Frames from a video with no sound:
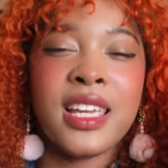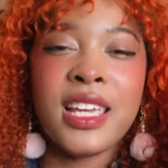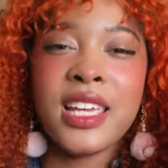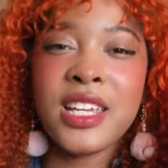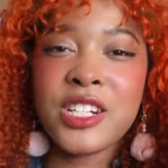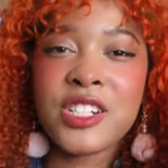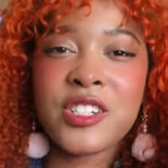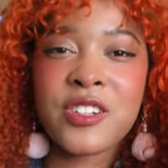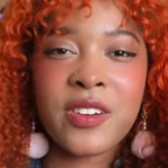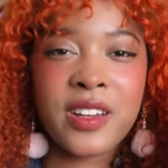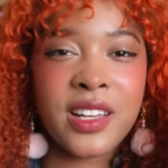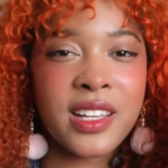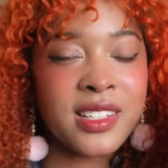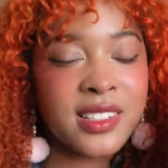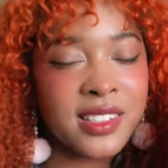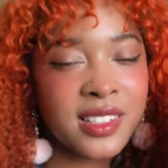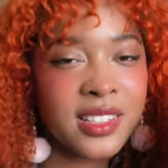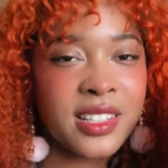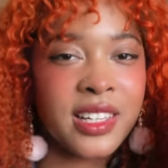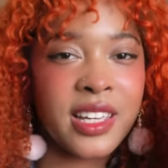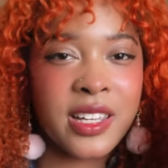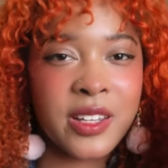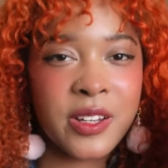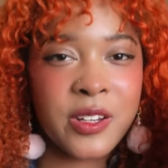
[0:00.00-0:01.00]
In trying
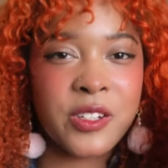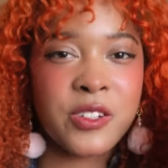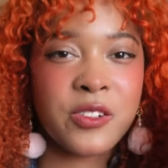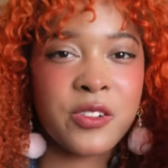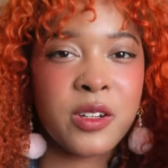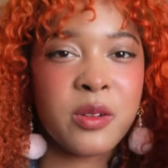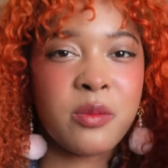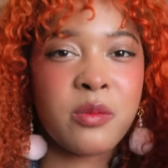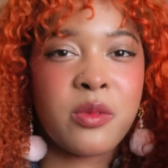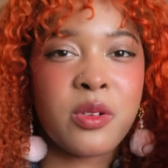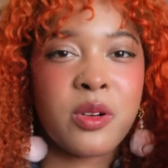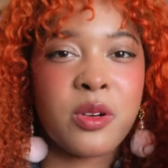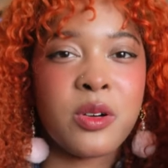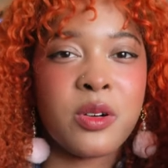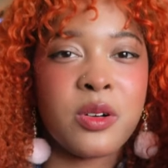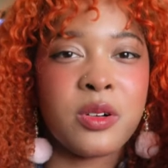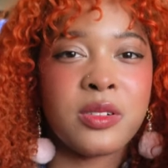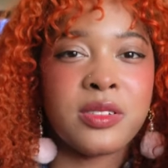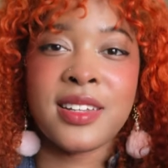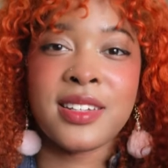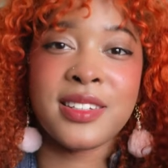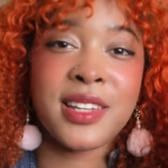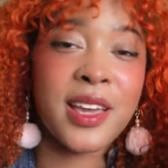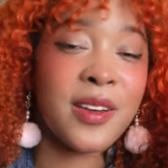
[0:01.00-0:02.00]
to get your dream
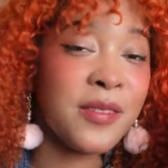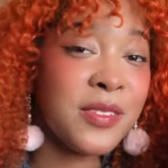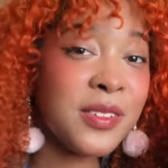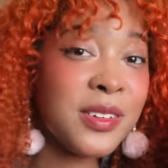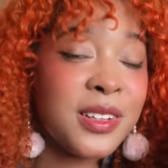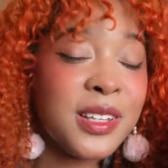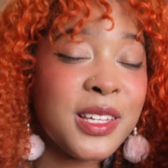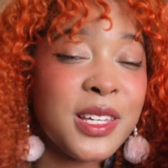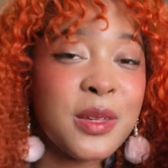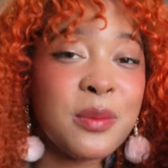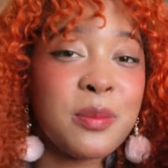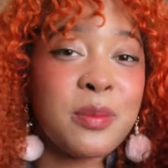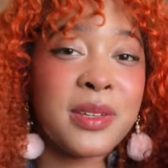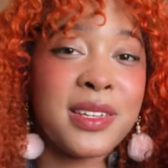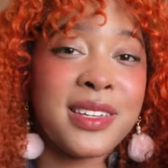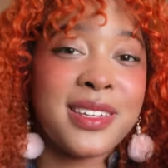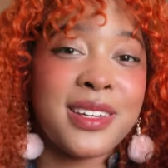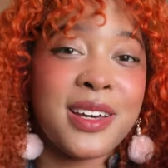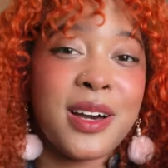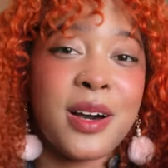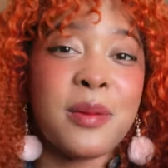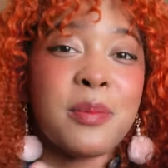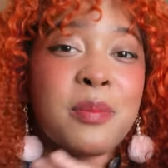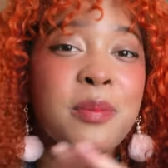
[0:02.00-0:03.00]
role, definitely
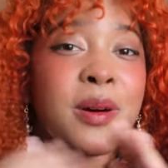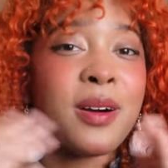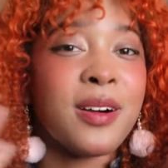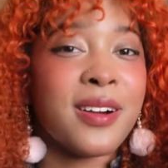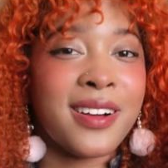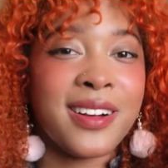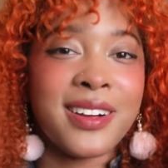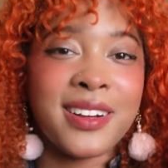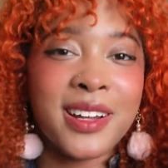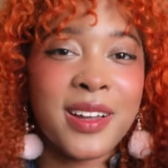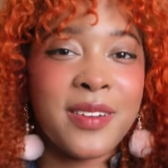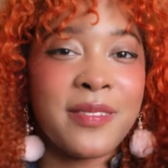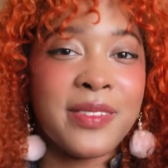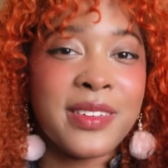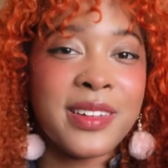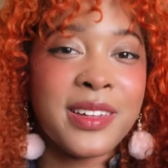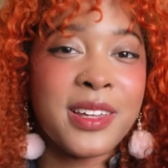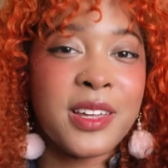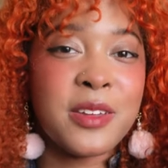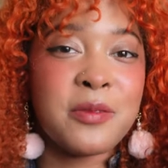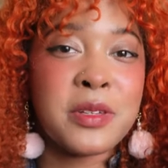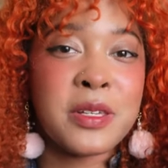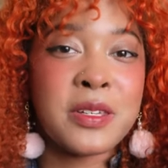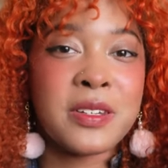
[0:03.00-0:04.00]
be a part of the
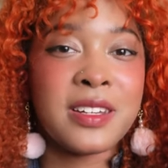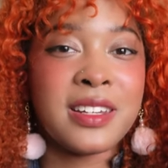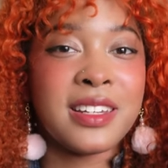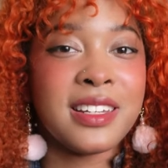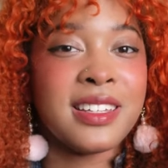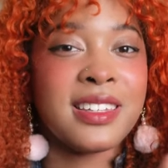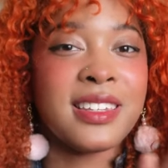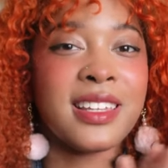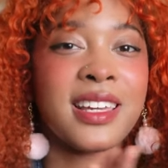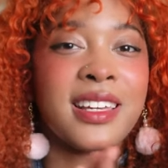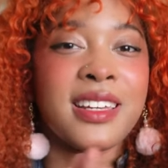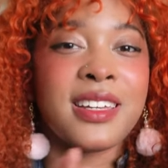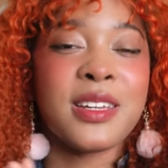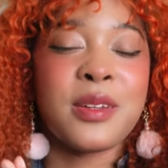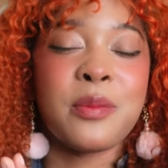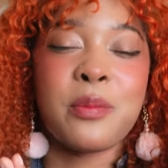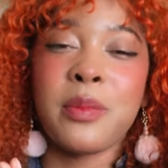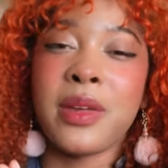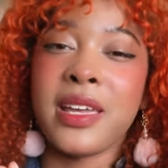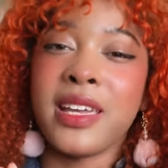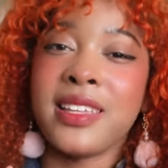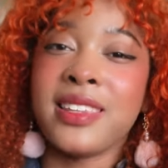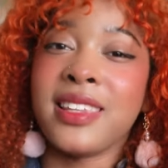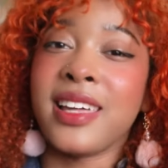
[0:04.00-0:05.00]
community that could
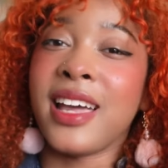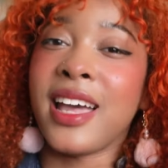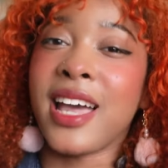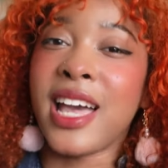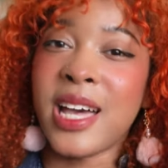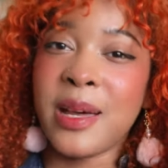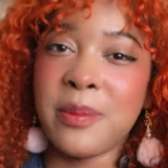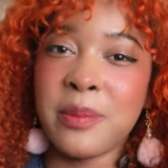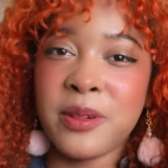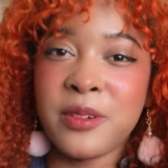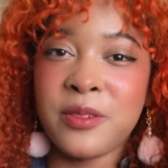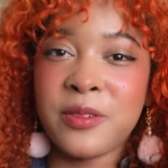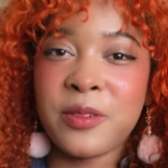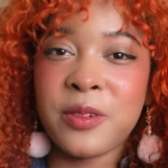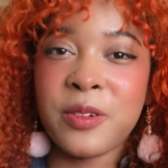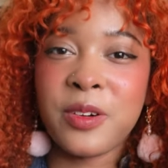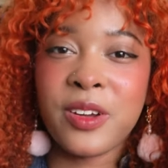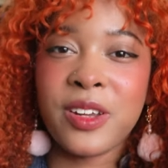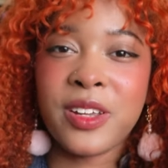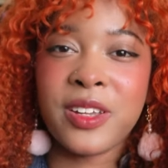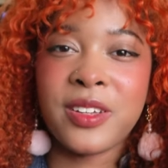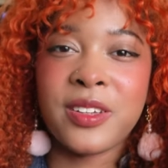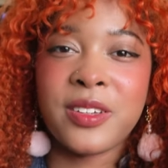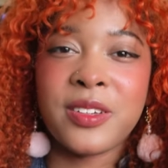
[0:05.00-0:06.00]
make that happen for
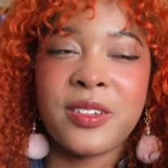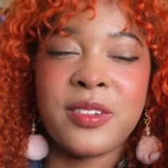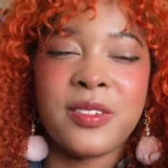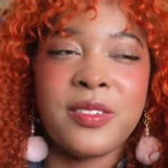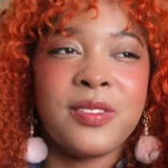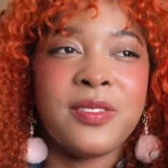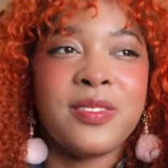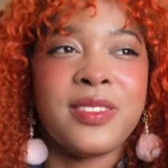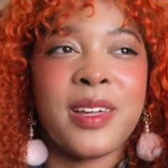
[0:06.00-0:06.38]
you.